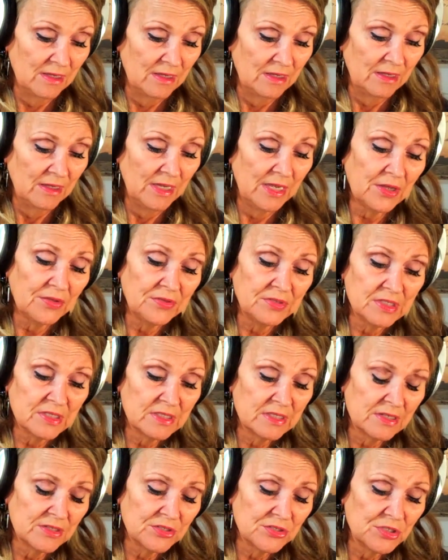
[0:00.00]
Health
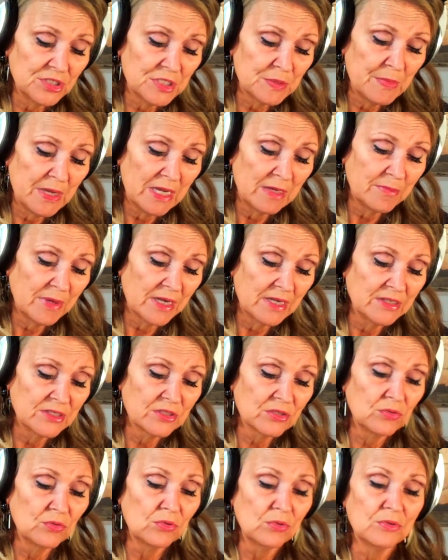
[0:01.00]
decisions made by
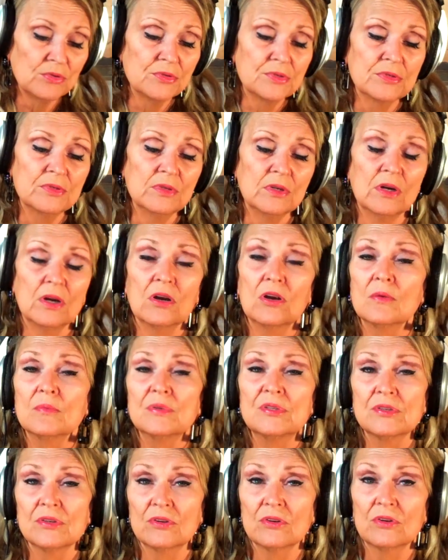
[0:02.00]
schools are
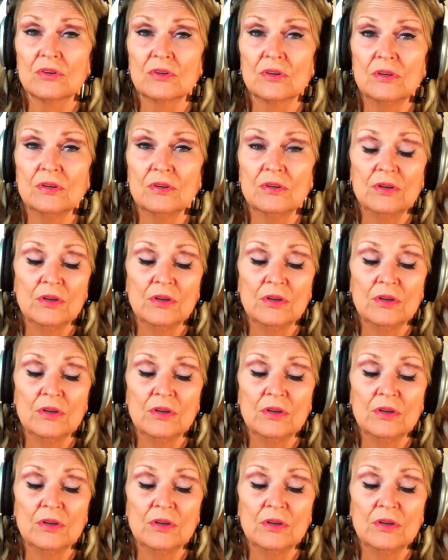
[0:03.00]
absurd.